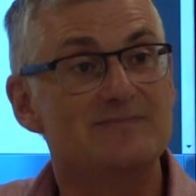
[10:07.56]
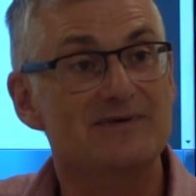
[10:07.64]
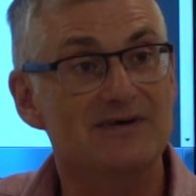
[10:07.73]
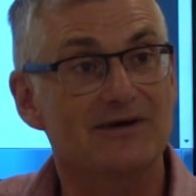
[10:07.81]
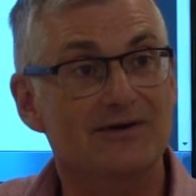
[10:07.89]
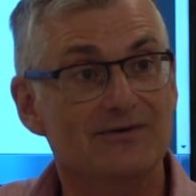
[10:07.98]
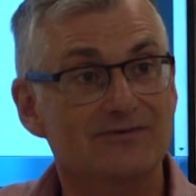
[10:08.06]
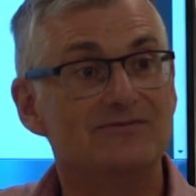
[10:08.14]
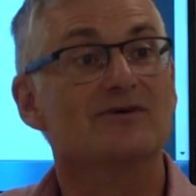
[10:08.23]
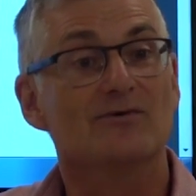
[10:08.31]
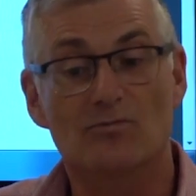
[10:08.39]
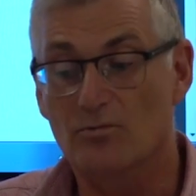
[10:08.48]
to be
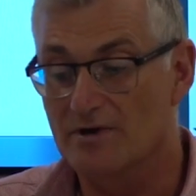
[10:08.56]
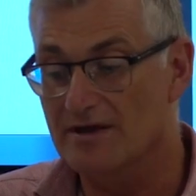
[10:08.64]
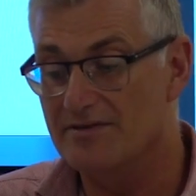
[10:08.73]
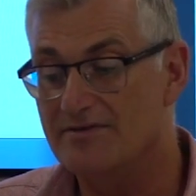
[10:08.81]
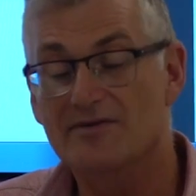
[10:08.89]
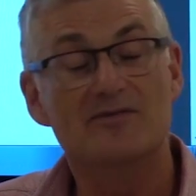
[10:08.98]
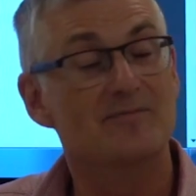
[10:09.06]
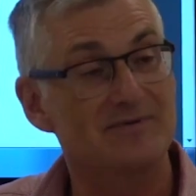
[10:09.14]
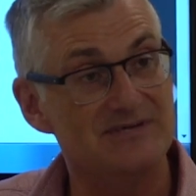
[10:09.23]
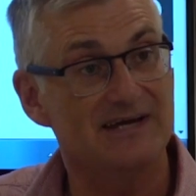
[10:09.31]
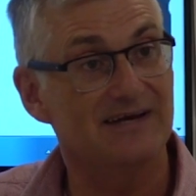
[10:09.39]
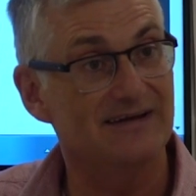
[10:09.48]
used with the
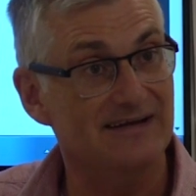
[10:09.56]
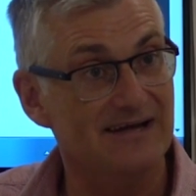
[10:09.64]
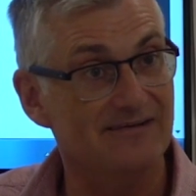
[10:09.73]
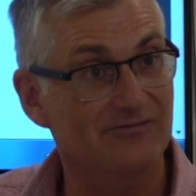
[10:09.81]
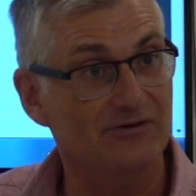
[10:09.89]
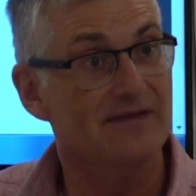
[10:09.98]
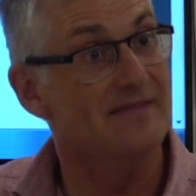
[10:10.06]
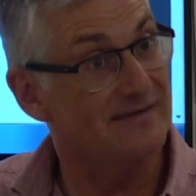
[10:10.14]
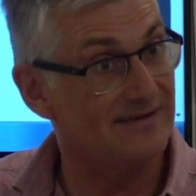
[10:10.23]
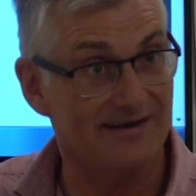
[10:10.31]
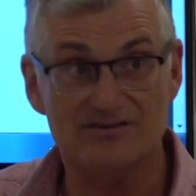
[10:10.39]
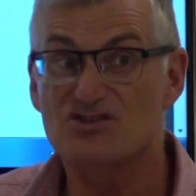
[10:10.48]
particular level, in this
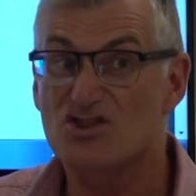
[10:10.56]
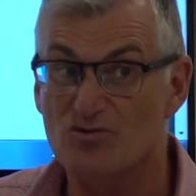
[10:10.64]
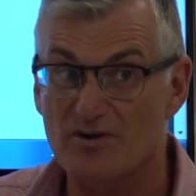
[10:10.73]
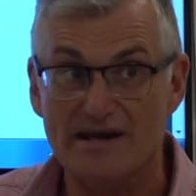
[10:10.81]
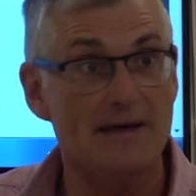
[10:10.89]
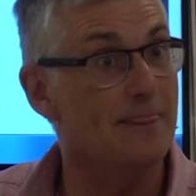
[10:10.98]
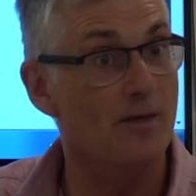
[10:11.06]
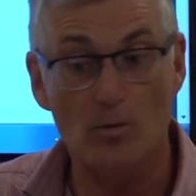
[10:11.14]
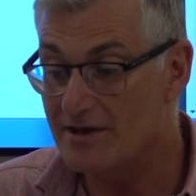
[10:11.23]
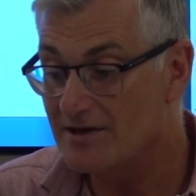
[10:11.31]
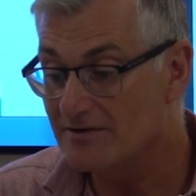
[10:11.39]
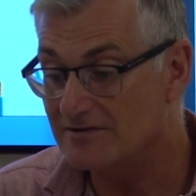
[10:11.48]
case 3, that
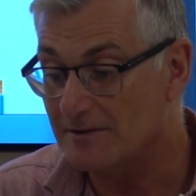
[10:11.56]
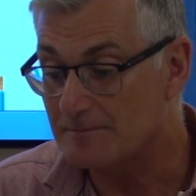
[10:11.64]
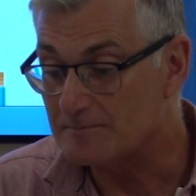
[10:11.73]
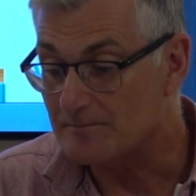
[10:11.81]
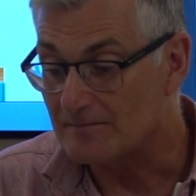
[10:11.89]
we're using.